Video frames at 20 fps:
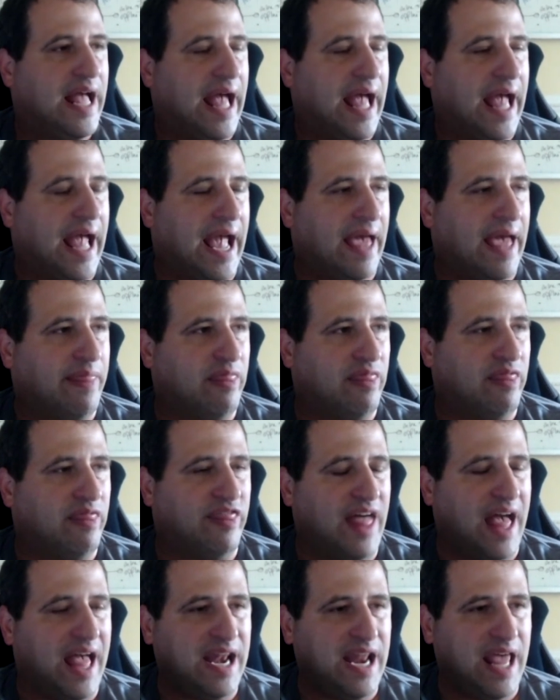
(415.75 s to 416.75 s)
And
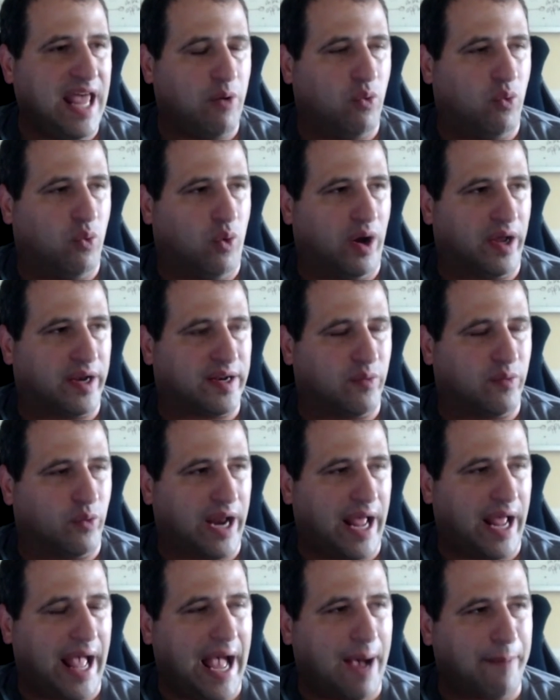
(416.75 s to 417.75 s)
then what
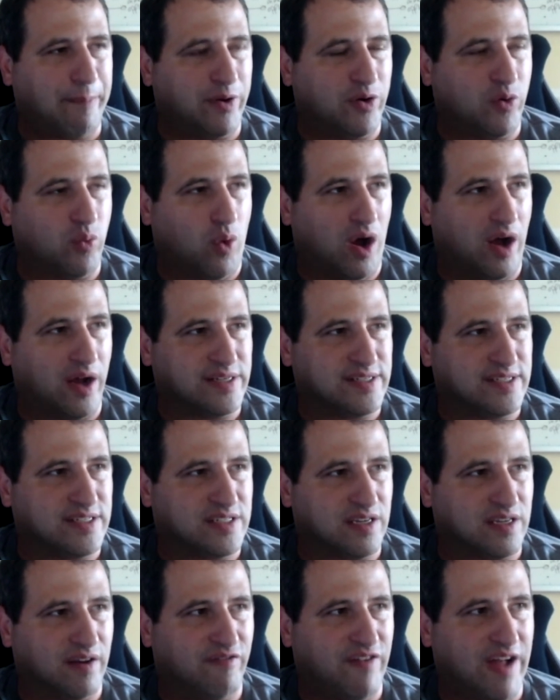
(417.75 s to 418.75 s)
happened was
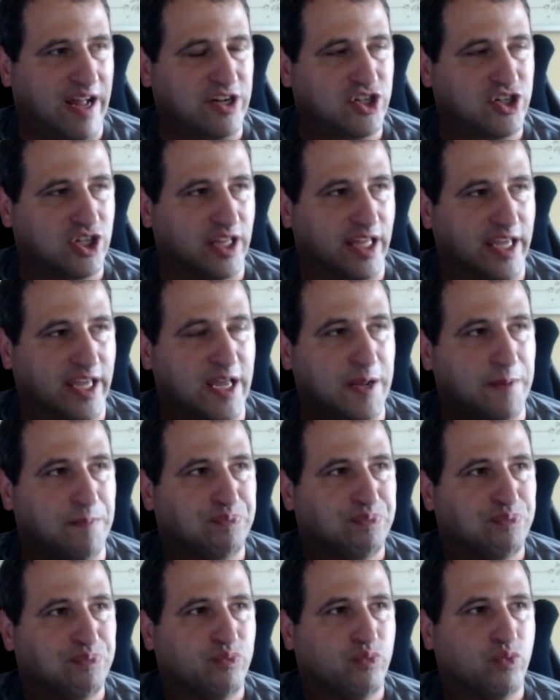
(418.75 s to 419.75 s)
eventually
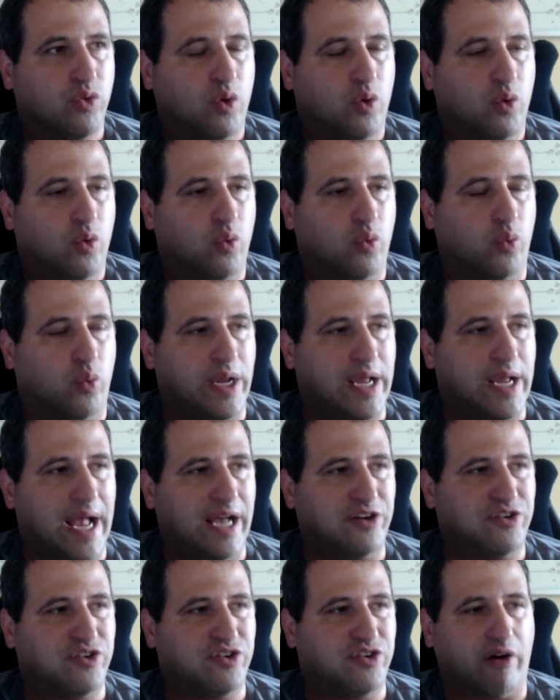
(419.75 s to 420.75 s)
we
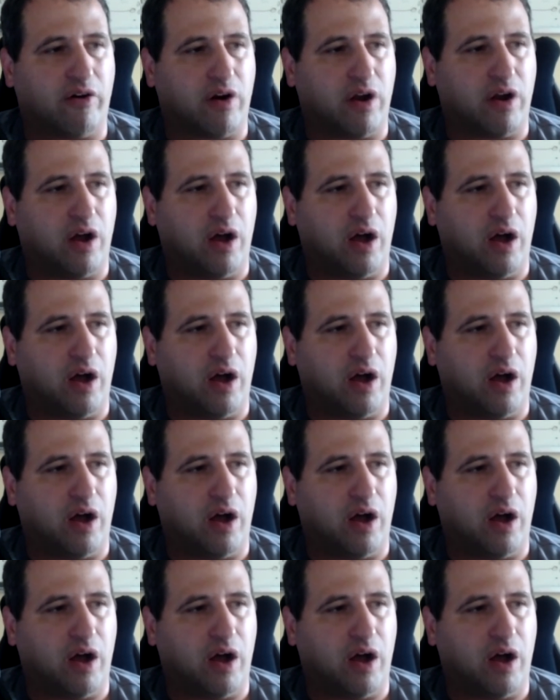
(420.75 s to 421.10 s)
entered into the